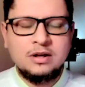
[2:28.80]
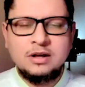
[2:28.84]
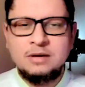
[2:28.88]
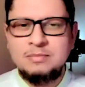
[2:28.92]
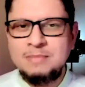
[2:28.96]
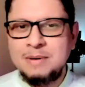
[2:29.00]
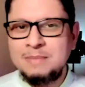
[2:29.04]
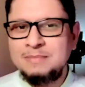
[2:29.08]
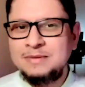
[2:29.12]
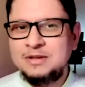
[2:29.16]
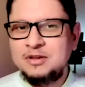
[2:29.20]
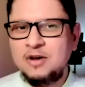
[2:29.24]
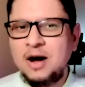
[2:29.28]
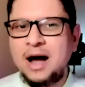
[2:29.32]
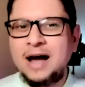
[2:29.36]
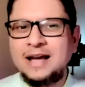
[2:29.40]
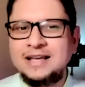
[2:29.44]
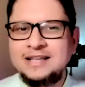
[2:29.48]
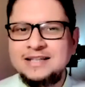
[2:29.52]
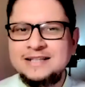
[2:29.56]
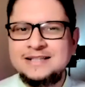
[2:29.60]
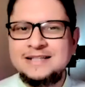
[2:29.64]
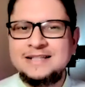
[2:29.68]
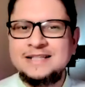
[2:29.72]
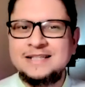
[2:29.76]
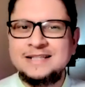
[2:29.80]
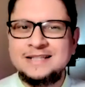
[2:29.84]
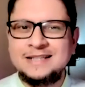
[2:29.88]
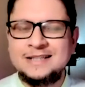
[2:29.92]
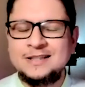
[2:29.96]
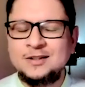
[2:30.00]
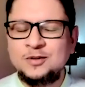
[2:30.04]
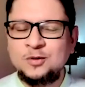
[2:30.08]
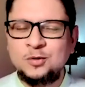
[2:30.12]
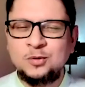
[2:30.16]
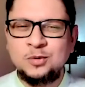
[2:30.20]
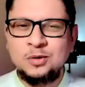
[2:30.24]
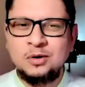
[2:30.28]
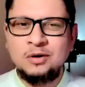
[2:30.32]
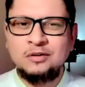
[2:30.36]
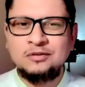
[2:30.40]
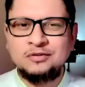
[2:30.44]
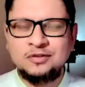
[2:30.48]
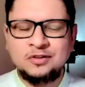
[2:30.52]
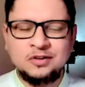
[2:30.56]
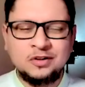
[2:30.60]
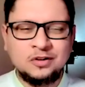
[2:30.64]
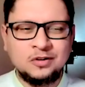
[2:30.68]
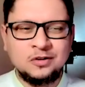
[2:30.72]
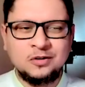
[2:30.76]
maybe the IEC
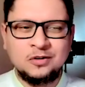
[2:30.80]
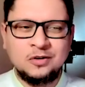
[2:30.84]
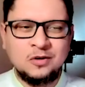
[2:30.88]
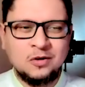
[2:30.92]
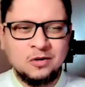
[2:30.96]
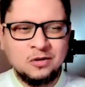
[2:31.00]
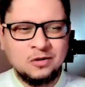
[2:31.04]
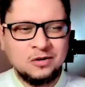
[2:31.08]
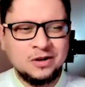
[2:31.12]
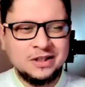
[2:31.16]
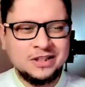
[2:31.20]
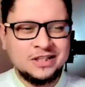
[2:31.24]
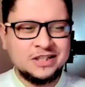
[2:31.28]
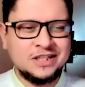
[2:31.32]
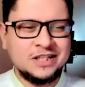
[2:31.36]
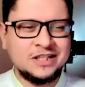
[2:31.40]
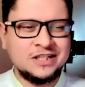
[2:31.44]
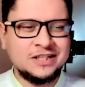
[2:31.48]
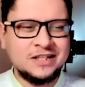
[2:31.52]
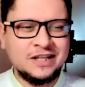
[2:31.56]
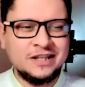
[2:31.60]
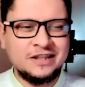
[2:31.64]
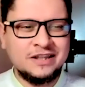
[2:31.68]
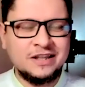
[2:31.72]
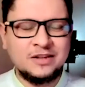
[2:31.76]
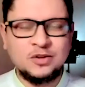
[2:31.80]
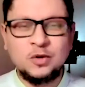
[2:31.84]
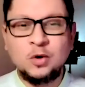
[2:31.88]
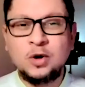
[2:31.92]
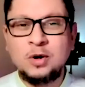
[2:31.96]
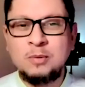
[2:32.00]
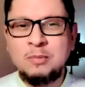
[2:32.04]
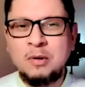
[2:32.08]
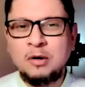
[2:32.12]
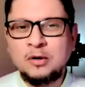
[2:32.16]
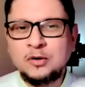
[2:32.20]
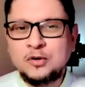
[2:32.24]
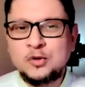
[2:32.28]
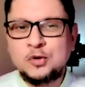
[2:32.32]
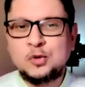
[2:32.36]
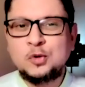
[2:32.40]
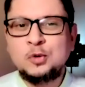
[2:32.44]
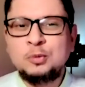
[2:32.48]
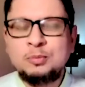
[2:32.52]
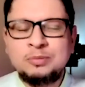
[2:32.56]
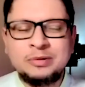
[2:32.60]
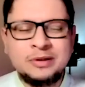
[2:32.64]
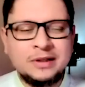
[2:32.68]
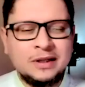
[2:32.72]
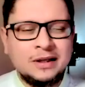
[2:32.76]
62304 or the legislation, and they talk about
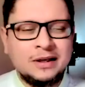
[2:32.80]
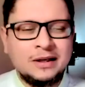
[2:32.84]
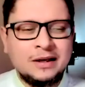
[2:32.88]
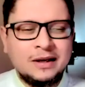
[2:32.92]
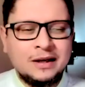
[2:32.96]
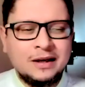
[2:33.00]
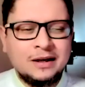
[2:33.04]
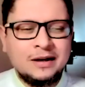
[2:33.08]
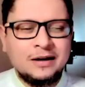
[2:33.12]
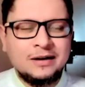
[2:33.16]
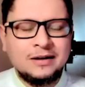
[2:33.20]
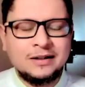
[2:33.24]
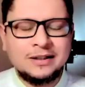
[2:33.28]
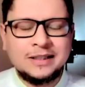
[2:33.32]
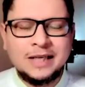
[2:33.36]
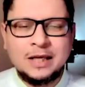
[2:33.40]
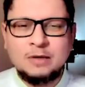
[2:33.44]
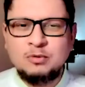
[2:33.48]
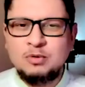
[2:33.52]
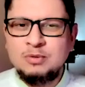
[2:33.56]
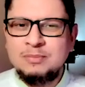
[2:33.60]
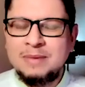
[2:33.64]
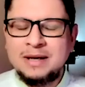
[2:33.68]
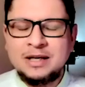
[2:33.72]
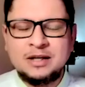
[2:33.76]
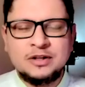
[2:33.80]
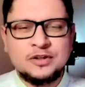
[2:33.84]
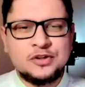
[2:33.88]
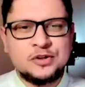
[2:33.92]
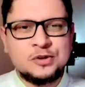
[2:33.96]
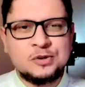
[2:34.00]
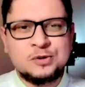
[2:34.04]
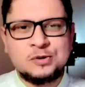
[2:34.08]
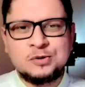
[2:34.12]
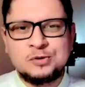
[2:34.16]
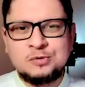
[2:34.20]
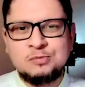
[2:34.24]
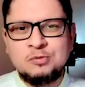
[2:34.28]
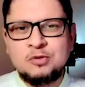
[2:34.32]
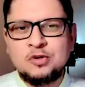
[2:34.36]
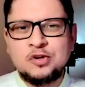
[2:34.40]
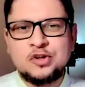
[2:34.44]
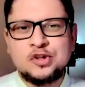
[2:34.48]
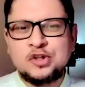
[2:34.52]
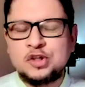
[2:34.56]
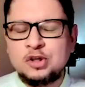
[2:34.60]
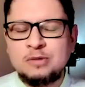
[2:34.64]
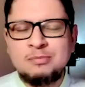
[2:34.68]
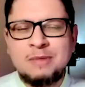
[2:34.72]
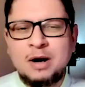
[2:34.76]
soup. Can we make a small
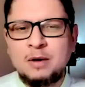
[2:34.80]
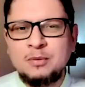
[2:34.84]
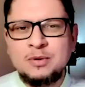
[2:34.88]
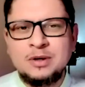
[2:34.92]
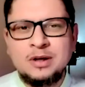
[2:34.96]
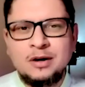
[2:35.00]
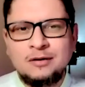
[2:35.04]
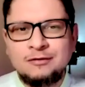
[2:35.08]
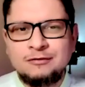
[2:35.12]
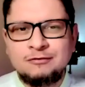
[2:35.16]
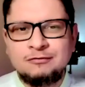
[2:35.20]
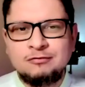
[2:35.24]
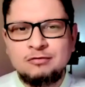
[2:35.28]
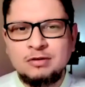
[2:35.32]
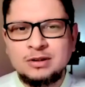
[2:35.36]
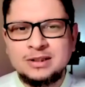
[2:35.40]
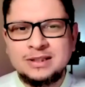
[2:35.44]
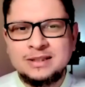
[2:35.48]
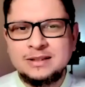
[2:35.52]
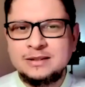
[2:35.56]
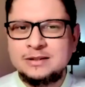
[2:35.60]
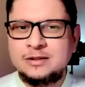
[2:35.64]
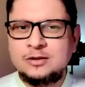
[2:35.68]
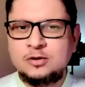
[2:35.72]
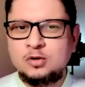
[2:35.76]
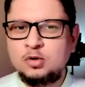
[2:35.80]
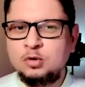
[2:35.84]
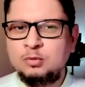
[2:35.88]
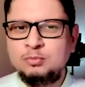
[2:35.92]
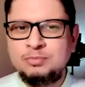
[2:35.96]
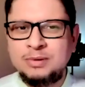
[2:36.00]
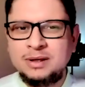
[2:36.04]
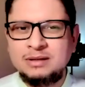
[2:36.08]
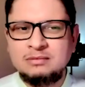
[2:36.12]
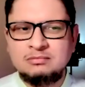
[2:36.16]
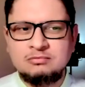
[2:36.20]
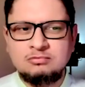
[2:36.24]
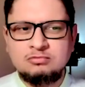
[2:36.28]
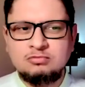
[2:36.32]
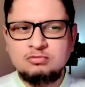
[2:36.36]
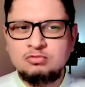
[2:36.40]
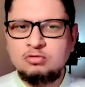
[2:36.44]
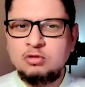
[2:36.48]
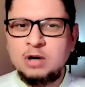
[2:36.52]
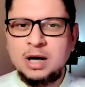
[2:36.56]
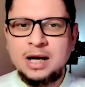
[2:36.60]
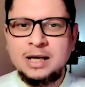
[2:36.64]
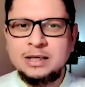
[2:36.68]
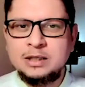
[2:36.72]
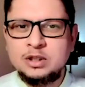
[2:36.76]
summary of what is soup and
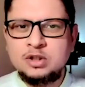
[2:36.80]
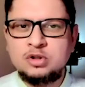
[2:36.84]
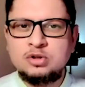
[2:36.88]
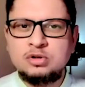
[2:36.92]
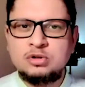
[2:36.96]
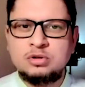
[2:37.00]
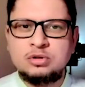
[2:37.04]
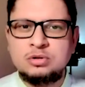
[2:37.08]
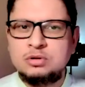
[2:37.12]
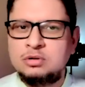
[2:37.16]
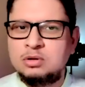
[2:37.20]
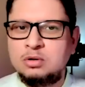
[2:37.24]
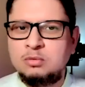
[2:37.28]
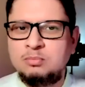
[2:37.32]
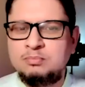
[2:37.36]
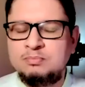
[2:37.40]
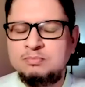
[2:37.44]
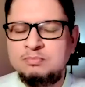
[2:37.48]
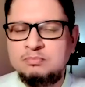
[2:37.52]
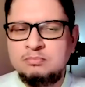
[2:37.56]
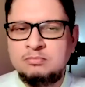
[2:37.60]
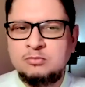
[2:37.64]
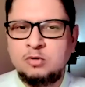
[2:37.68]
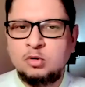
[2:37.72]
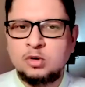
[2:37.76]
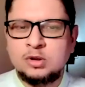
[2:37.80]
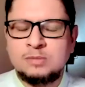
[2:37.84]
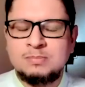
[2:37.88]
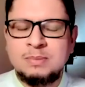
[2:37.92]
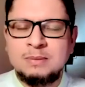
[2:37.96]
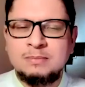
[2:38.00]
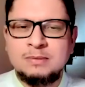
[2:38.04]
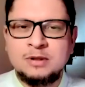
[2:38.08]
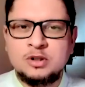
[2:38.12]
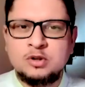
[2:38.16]
why those people